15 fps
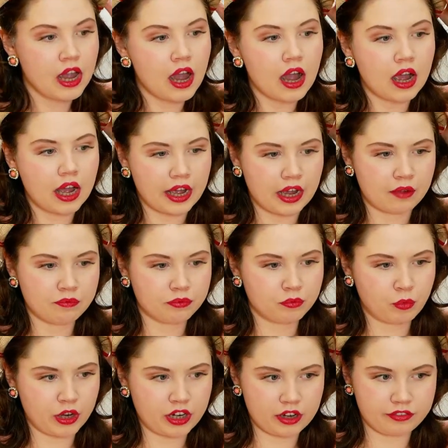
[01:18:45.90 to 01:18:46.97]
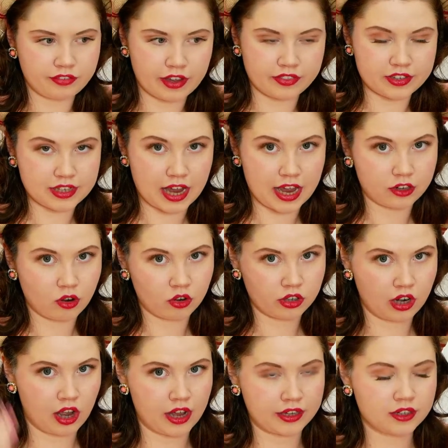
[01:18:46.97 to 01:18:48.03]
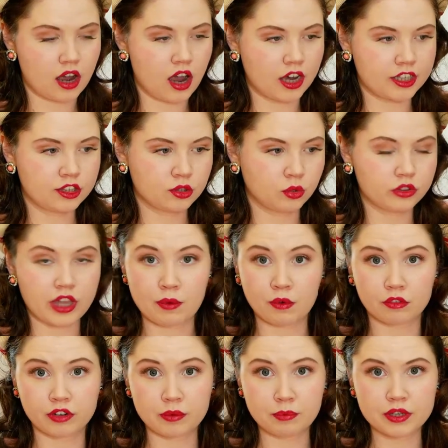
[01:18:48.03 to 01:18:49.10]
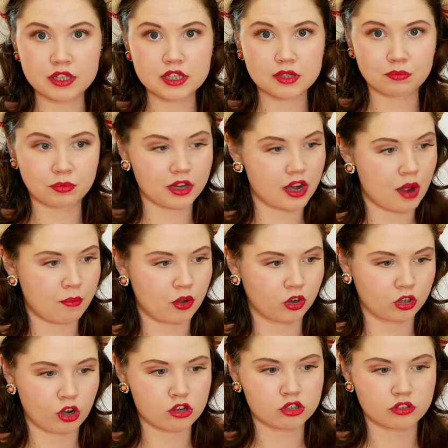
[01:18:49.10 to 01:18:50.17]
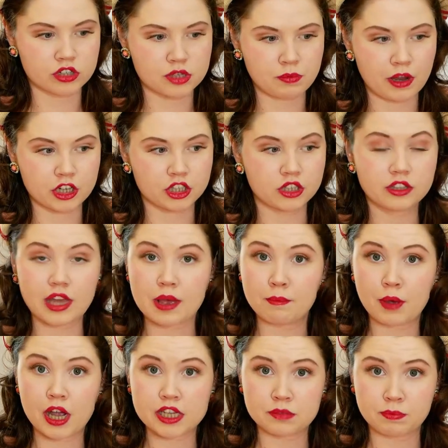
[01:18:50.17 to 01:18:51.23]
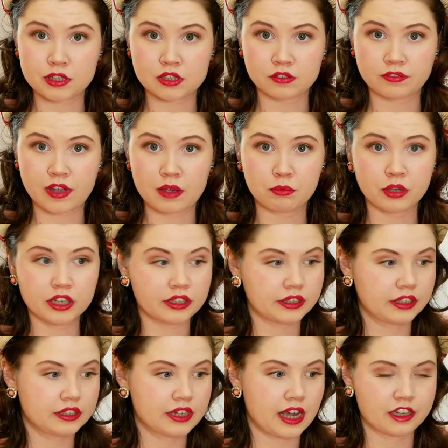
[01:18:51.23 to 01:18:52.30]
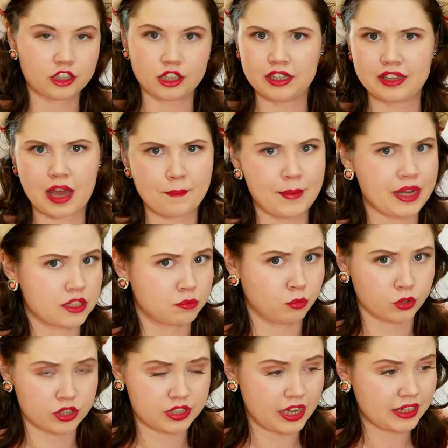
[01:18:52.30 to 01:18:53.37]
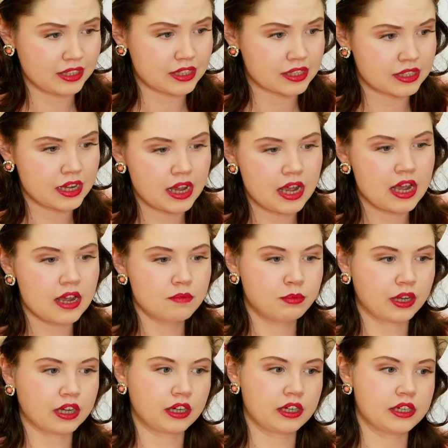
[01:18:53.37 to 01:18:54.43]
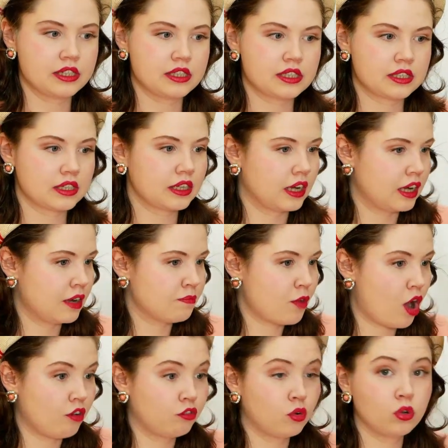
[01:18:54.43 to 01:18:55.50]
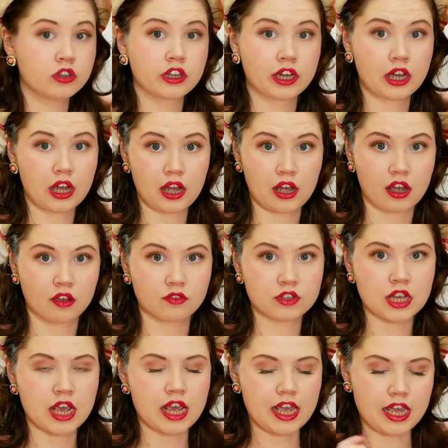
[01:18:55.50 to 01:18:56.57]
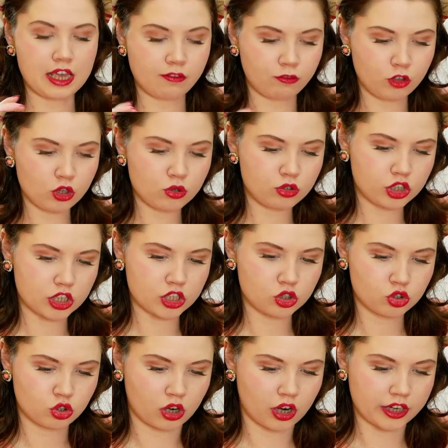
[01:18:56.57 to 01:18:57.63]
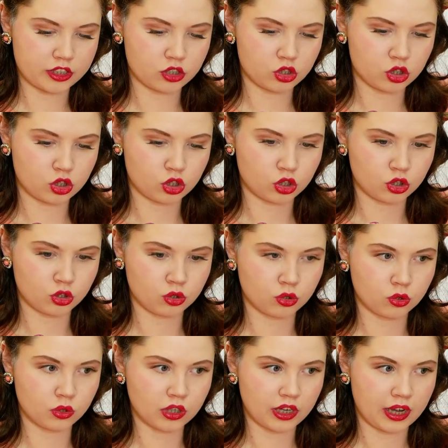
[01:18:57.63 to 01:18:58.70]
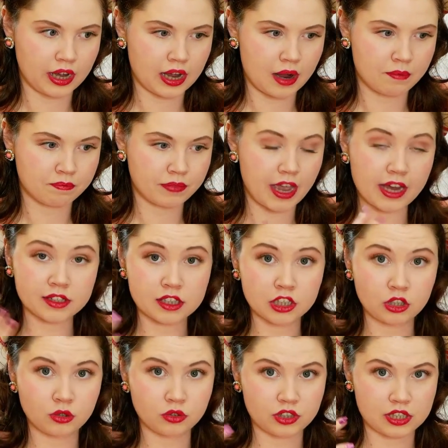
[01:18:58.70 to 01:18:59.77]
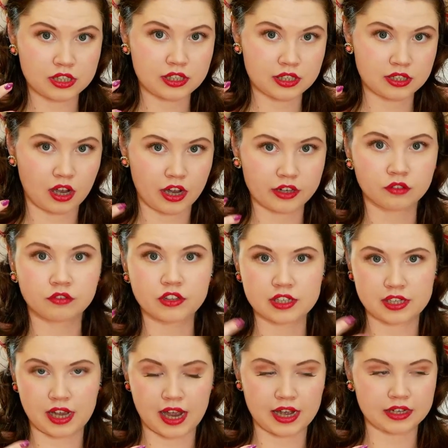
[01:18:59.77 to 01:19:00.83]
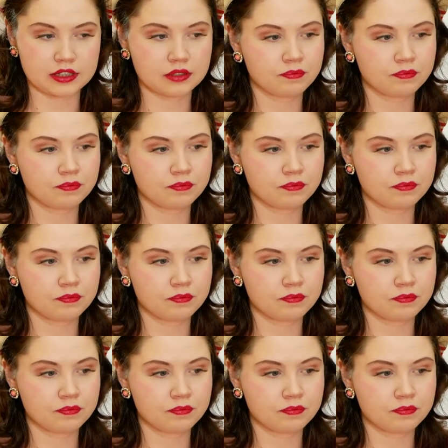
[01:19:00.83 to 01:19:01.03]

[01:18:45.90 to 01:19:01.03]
Um, when I found this hat online, I thought they were ribbons, but upon closer inspection, they're bias bits of fabric, and actually that makes more sense because um, of all the curves. If you just tried to um, execute this design of this hat